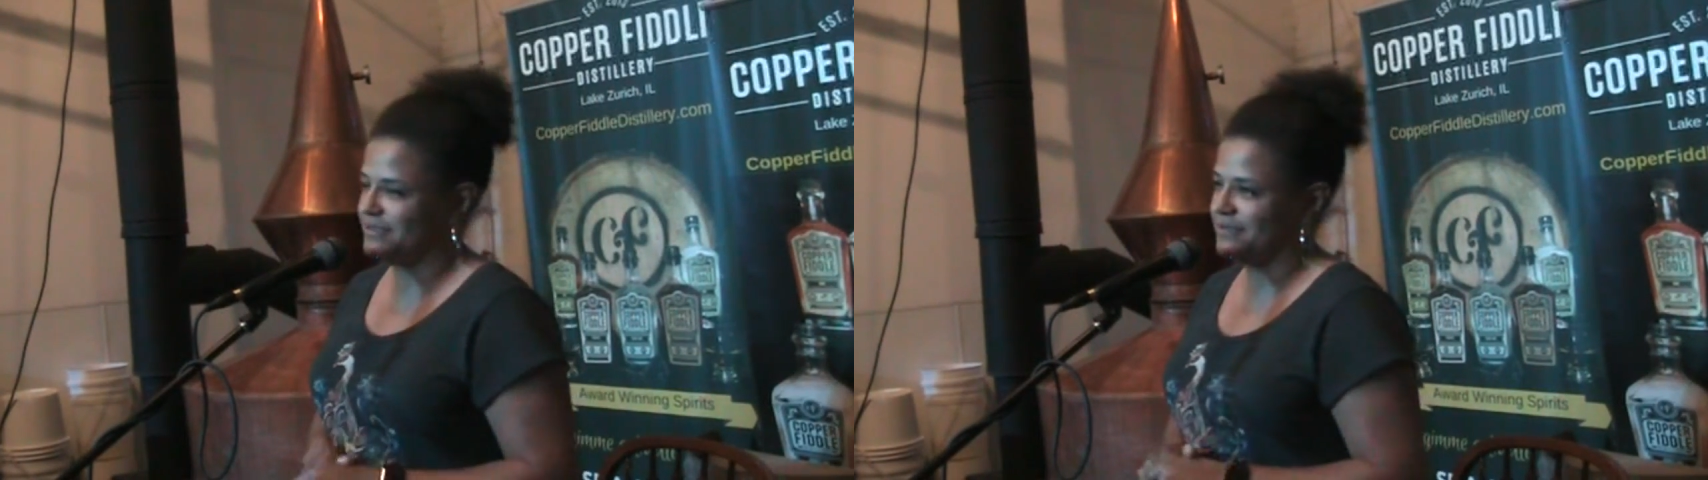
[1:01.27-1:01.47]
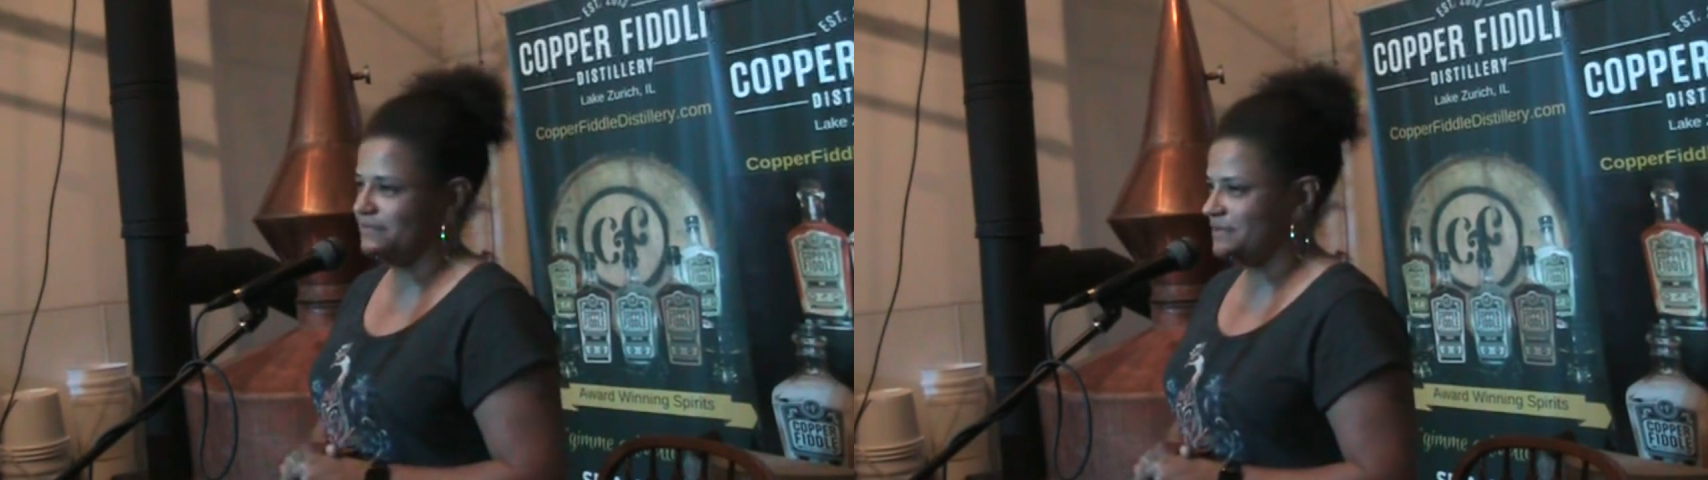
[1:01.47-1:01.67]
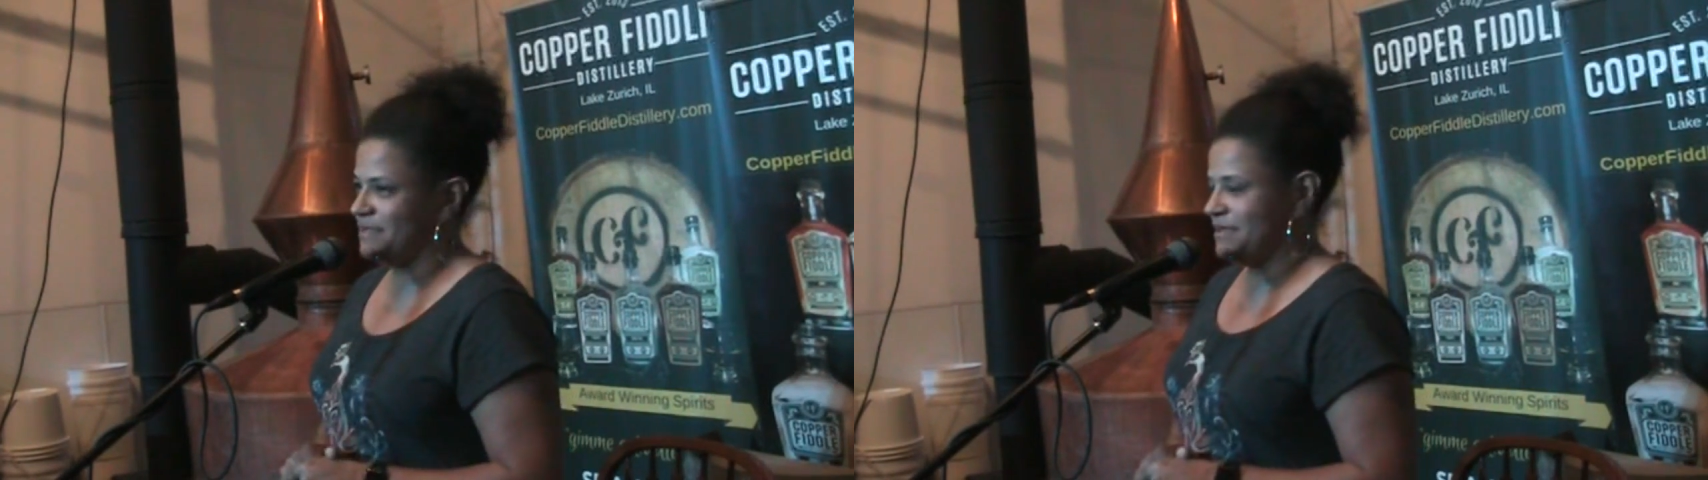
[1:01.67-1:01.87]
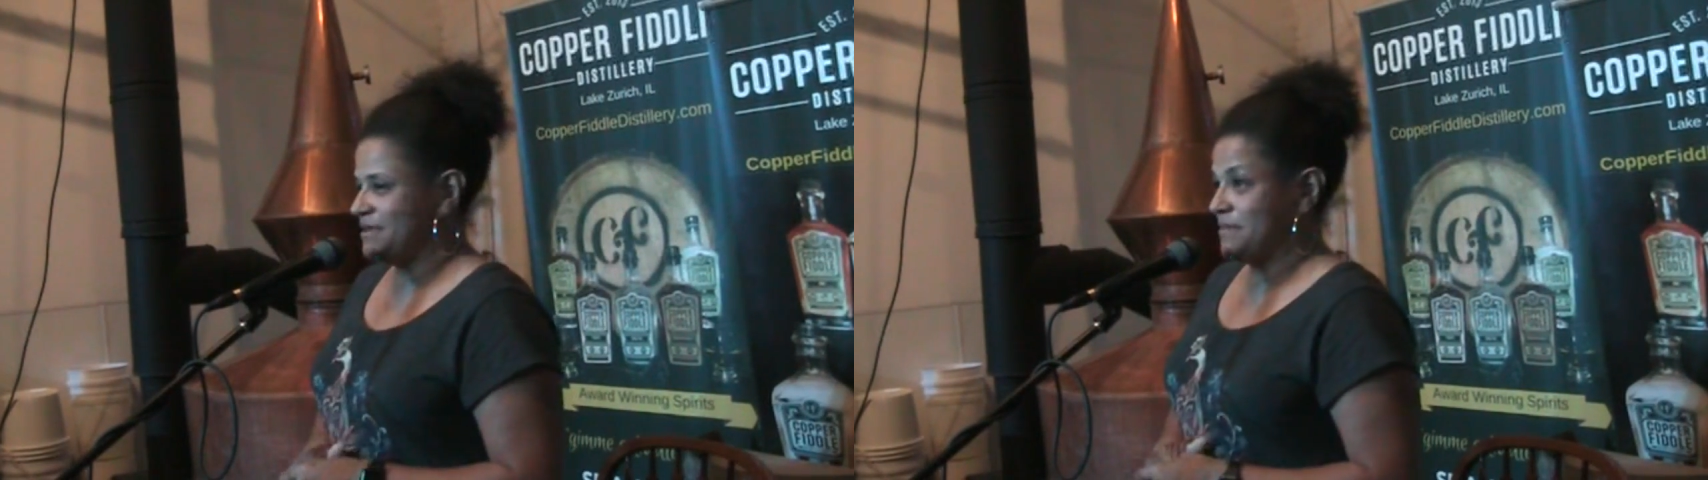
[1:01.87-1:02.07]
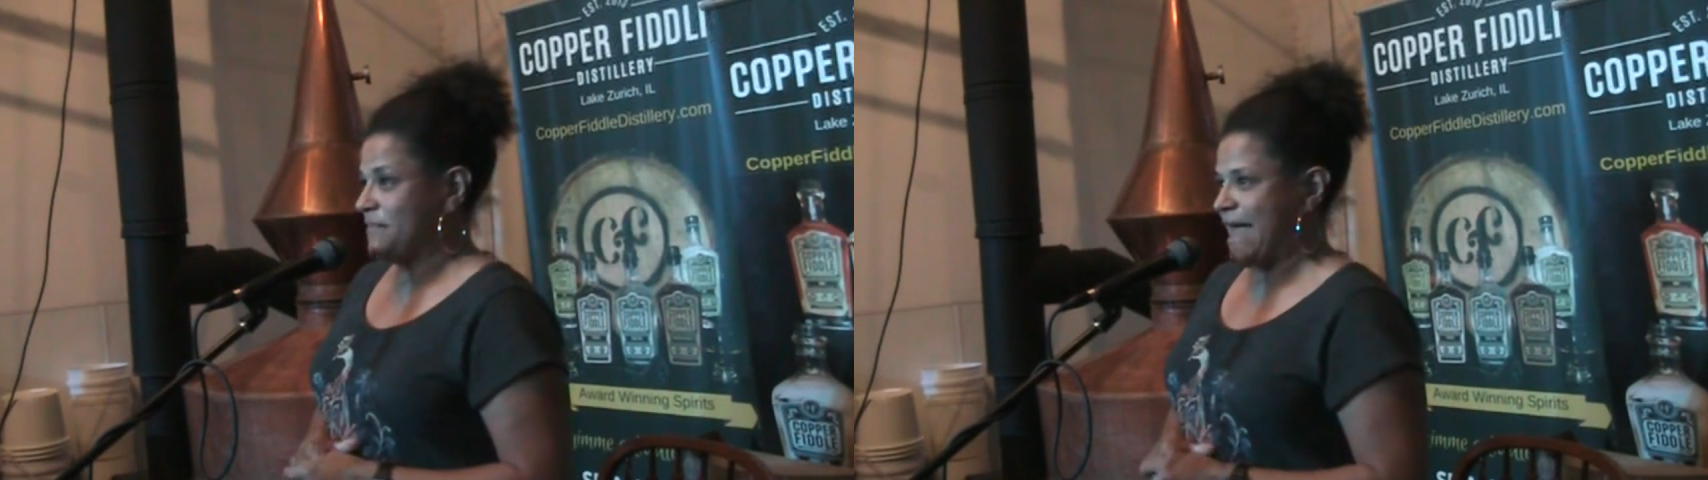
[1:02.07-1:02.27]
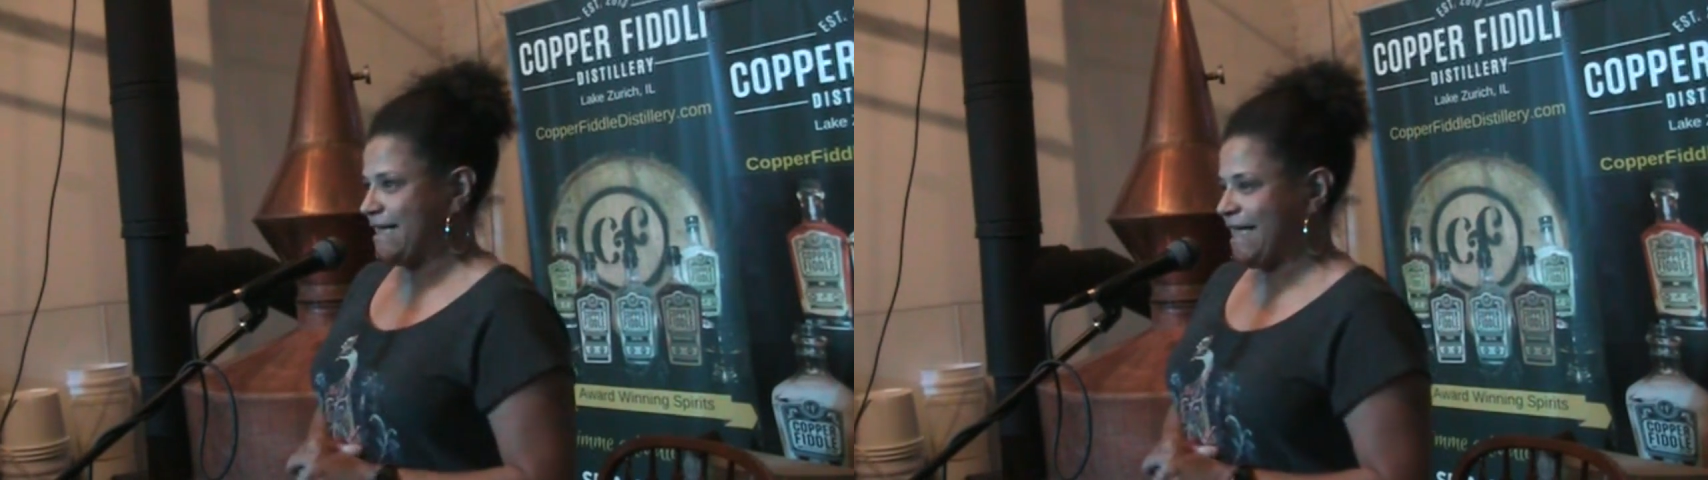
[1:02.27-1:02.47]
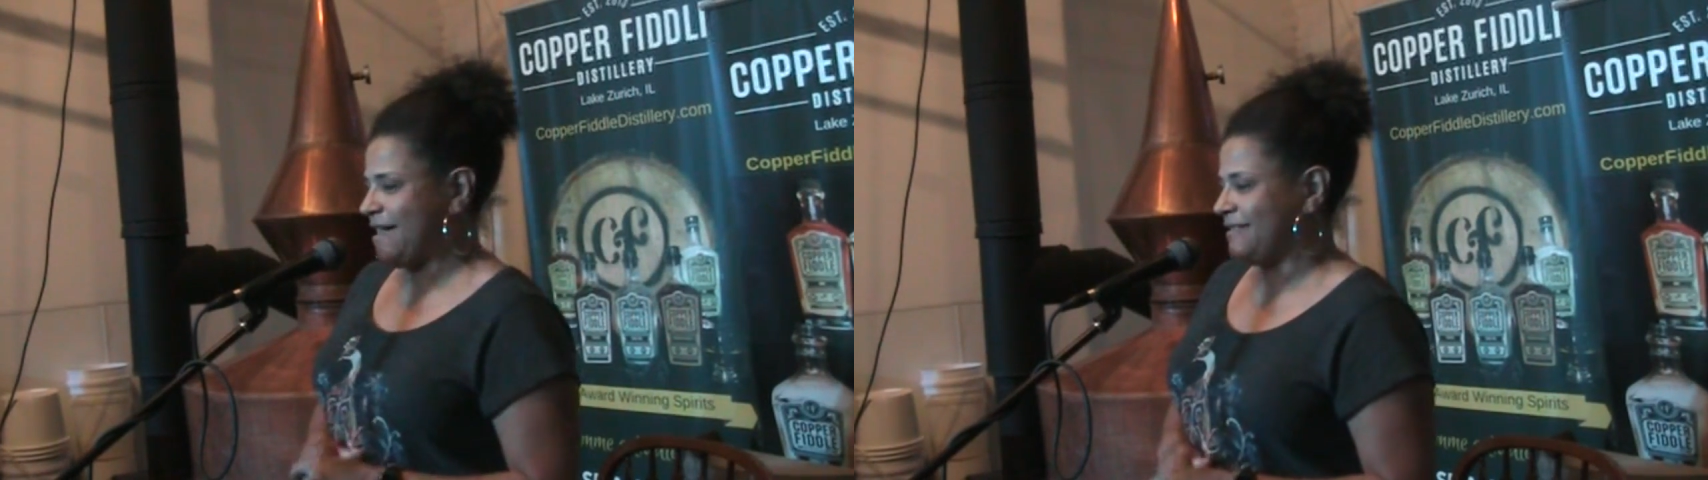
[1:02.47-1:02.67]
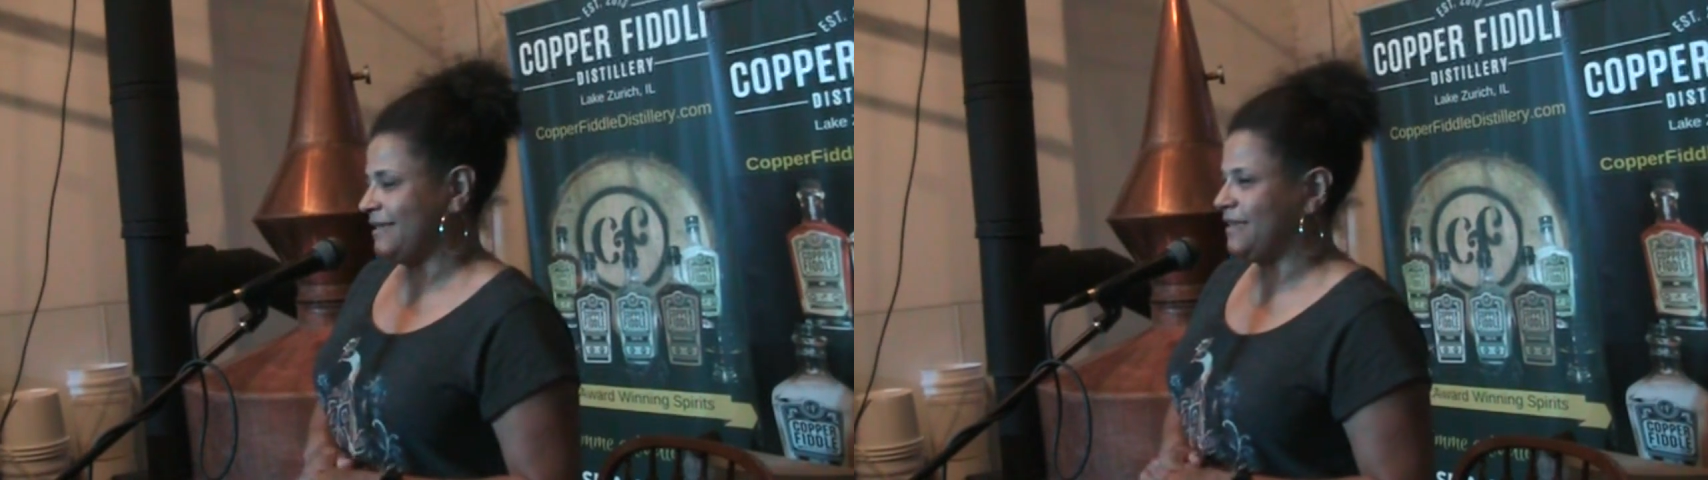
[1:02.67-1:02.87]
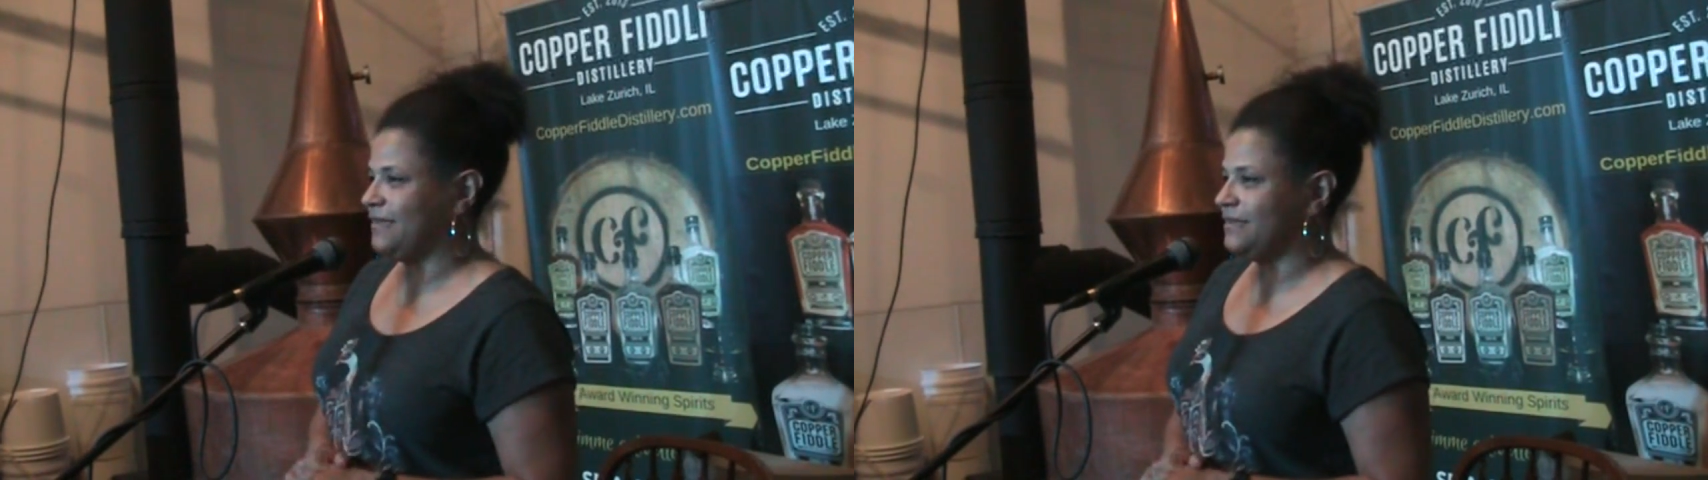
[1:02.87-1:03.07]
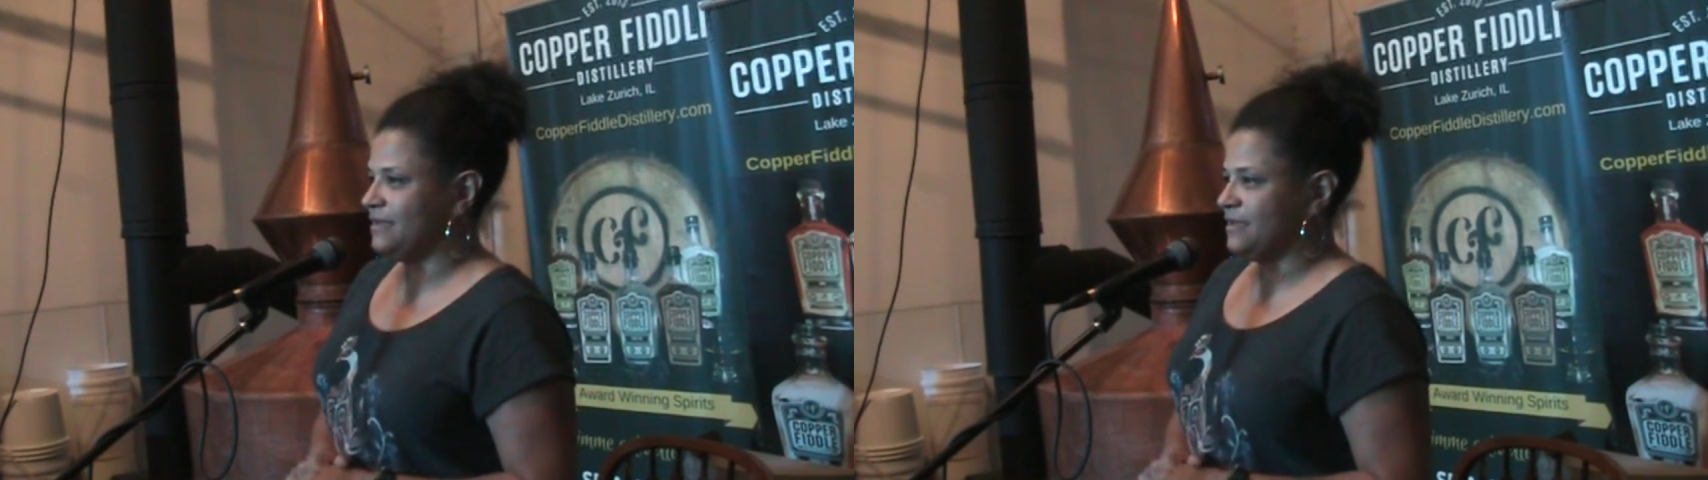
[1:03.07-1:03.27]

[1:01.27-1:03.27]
the back alley.